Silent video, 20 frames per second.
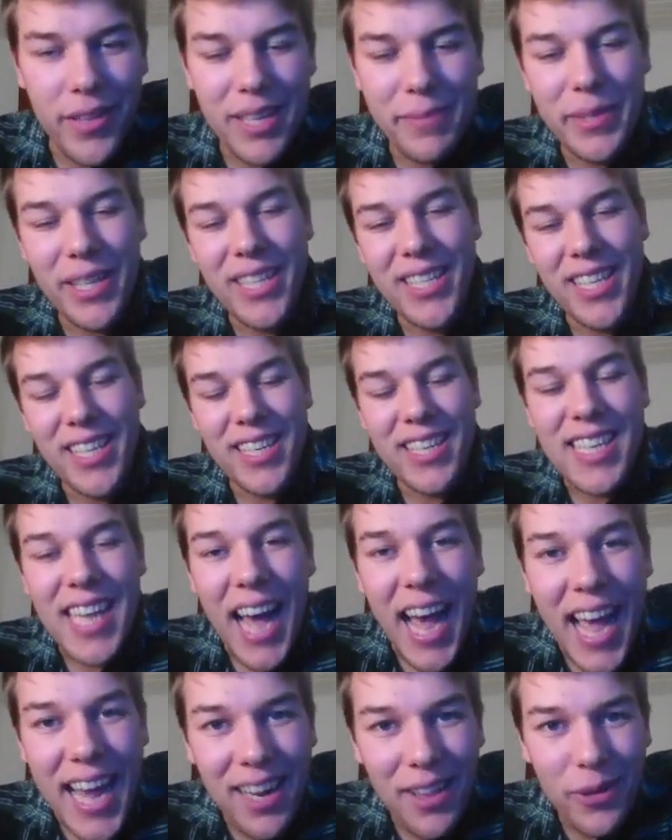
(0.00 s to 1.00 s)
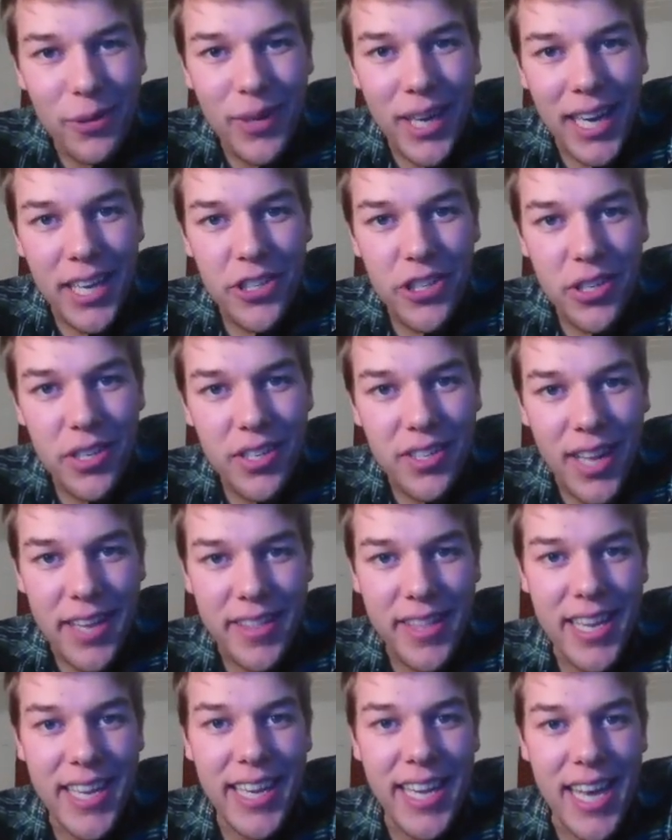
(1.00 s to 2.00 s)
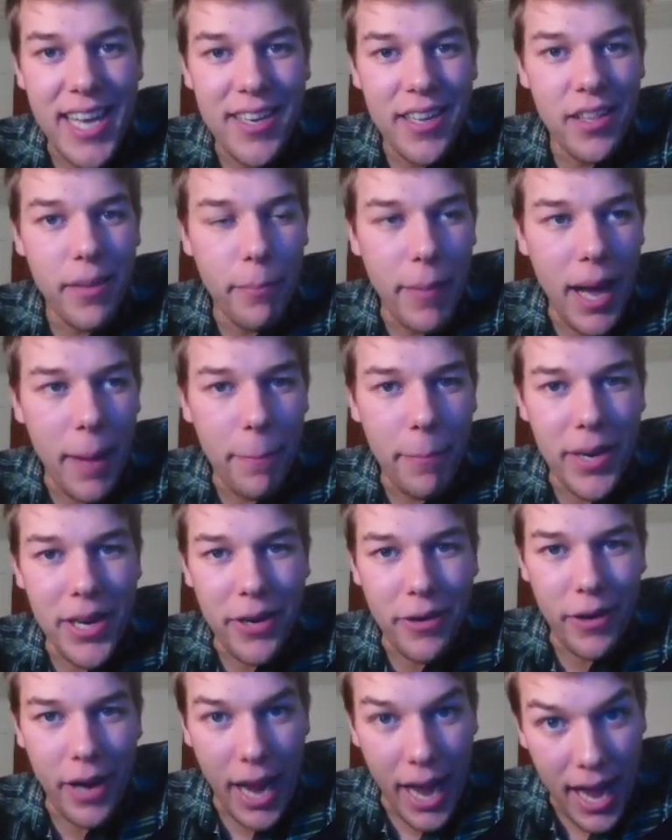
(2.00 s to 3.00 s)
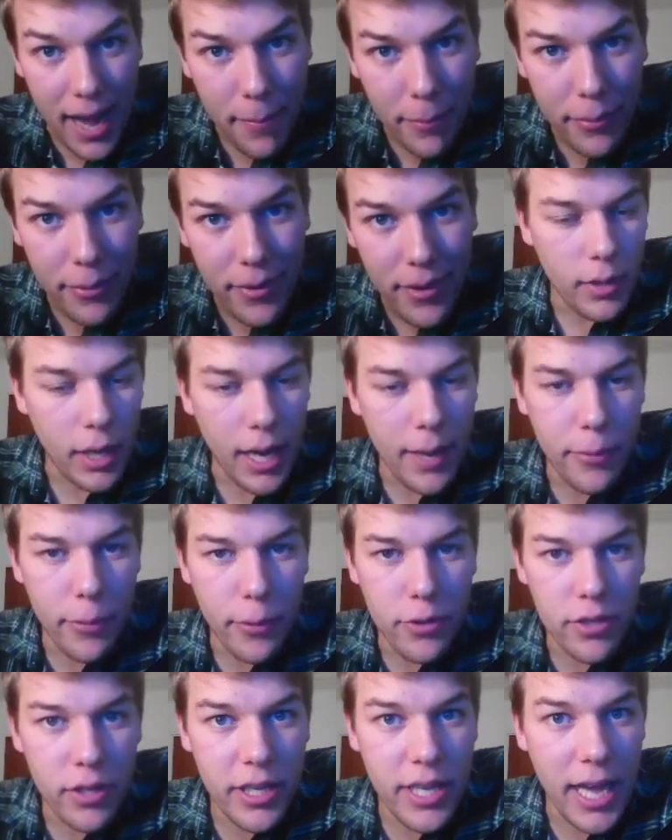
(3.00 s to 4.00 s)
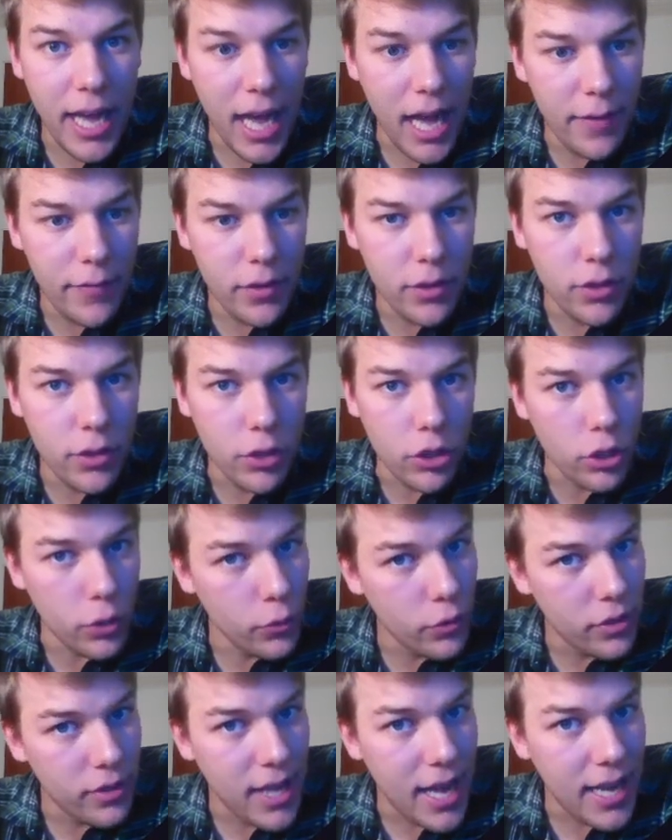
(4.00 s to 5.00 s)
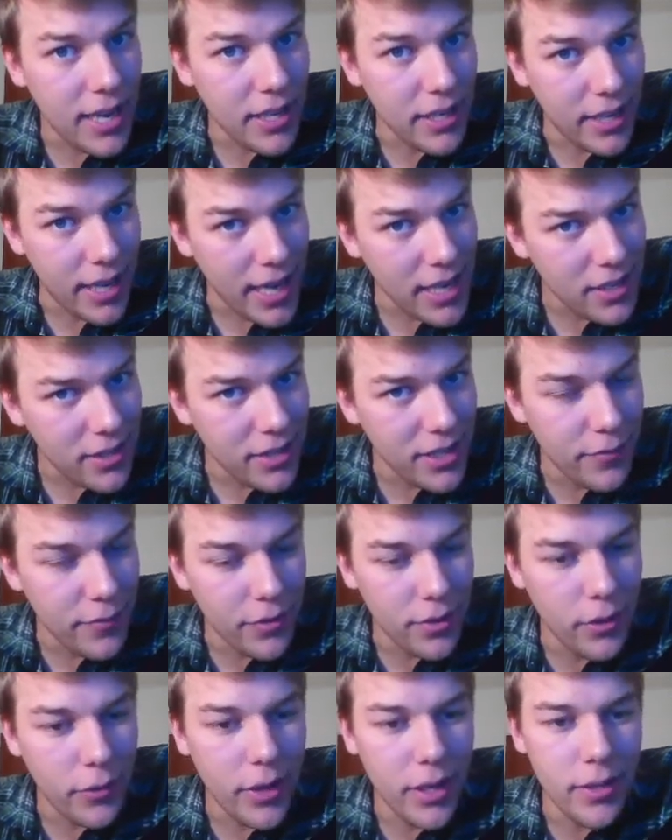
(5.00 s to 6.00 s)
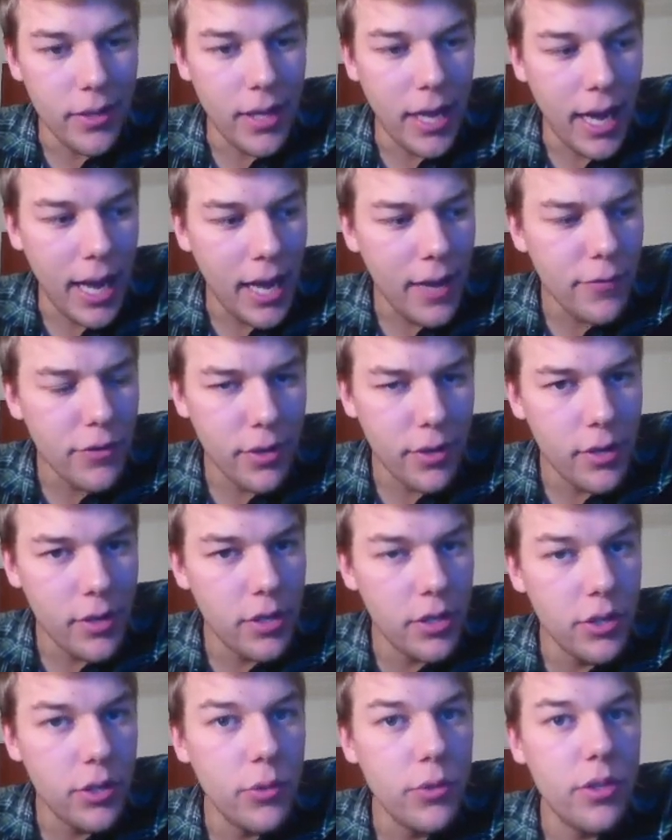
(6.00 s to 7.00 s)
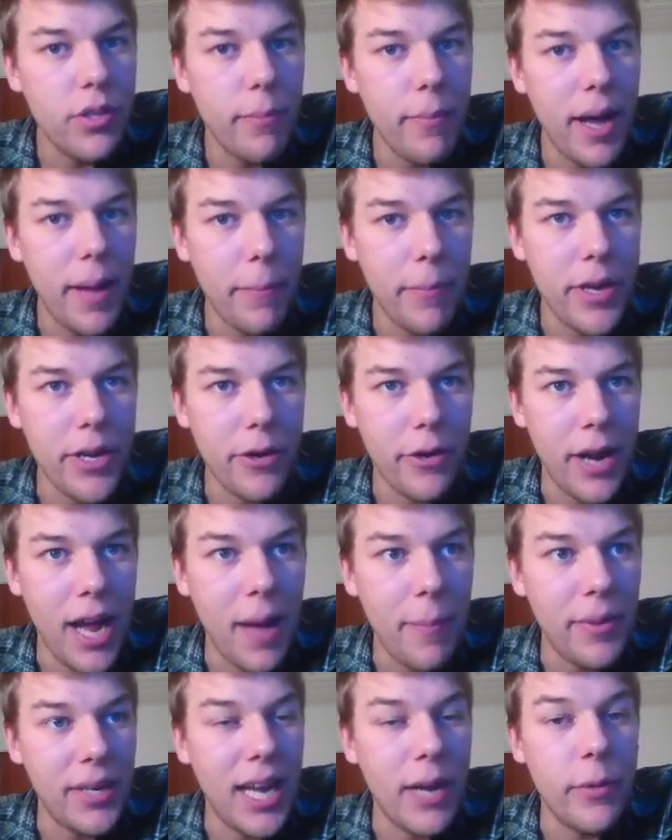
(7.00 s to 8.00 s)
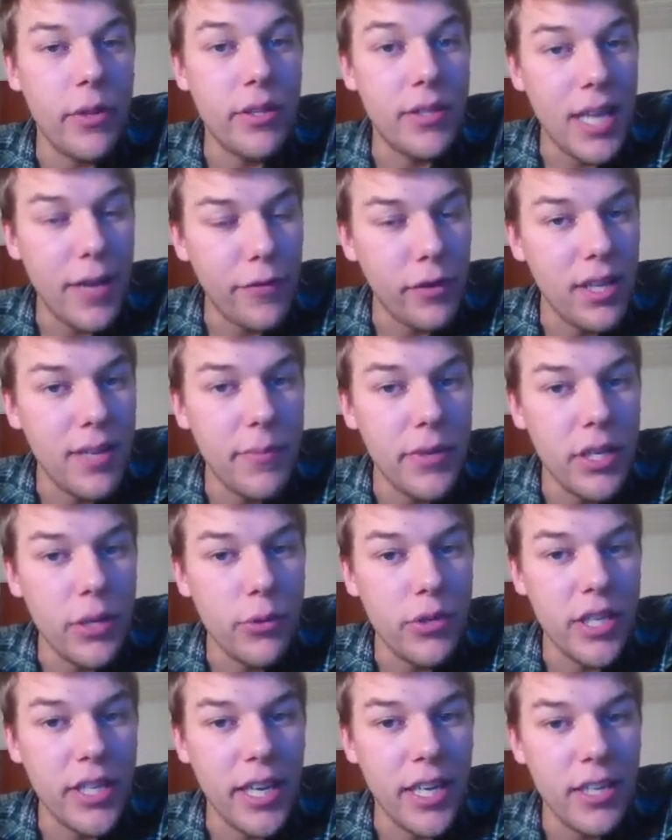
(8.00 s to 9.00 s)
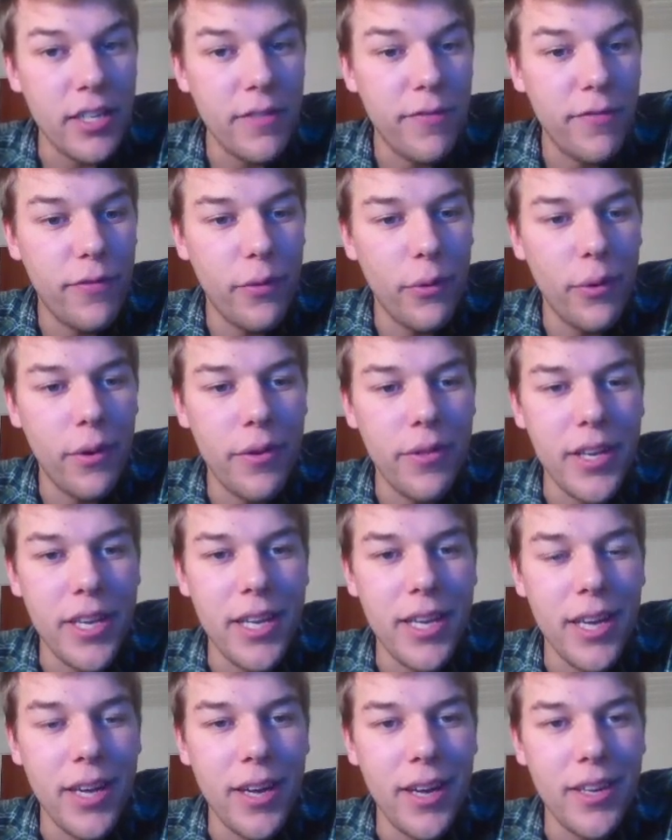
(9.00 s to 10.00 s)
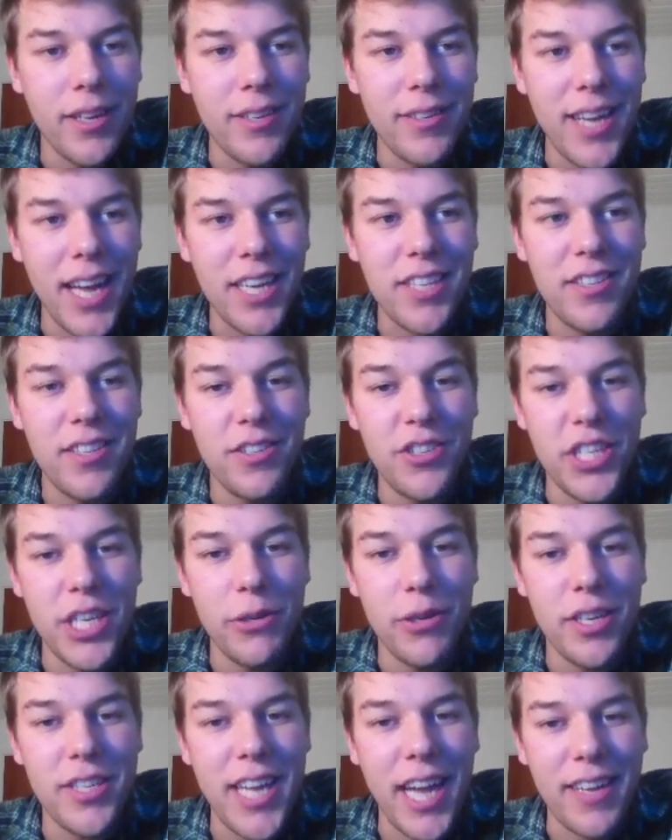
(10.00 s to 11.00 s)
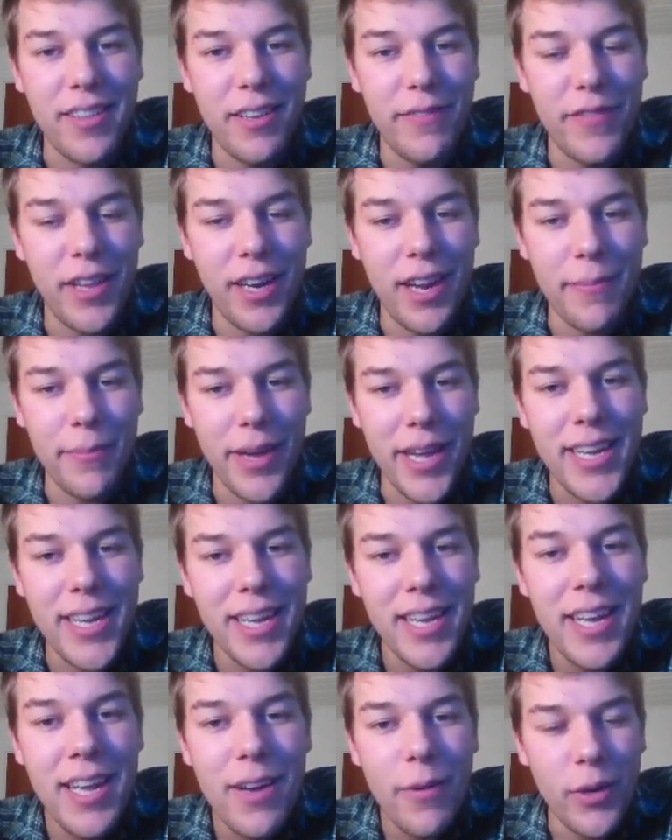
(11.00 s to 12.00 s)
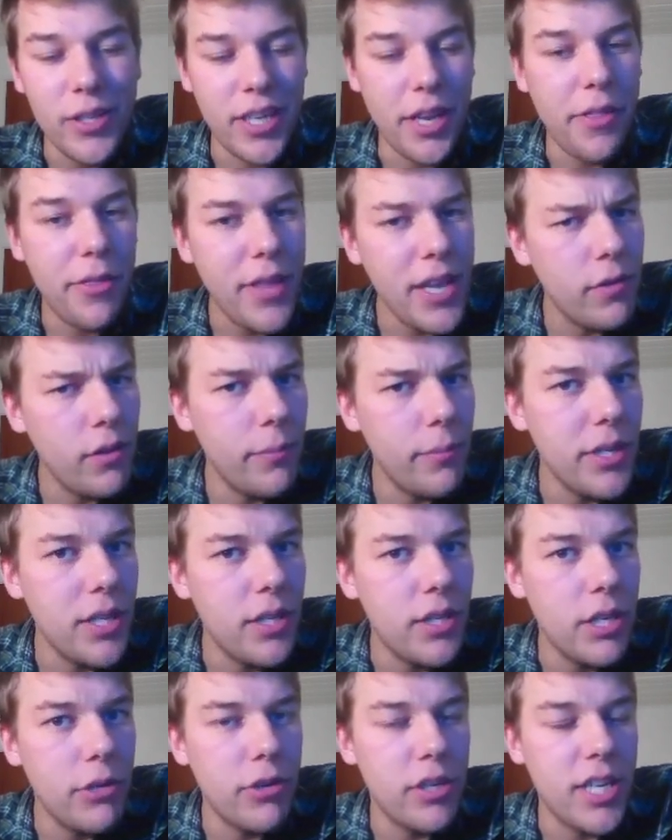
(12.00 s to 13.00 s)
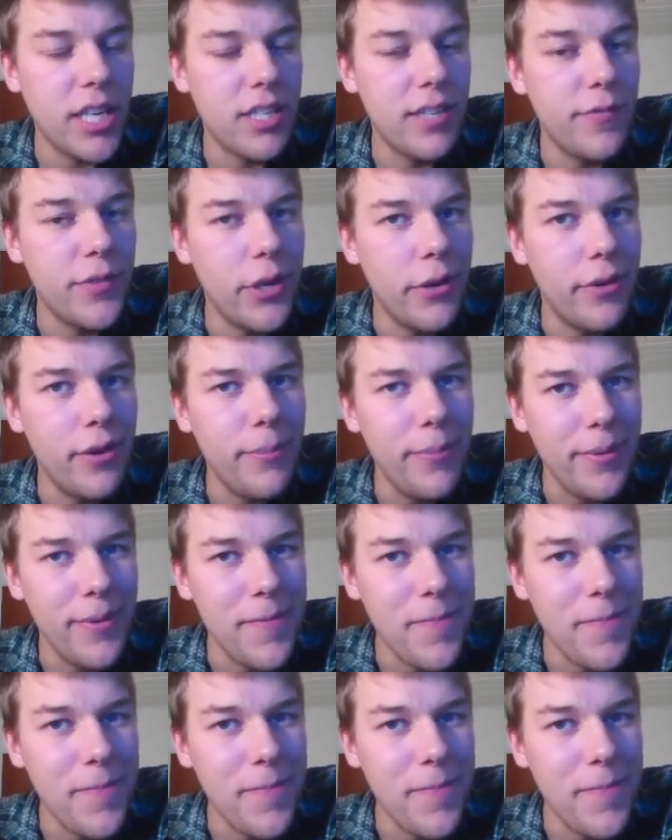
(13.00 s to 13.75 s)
the ability to tag locations like they can in the Map Maker app. I personally haven't used that yet, even though I have started to use the Map Maker app, and I will definitely be using it for the next Geodetective that I make, which I think will be Geodetective Europe.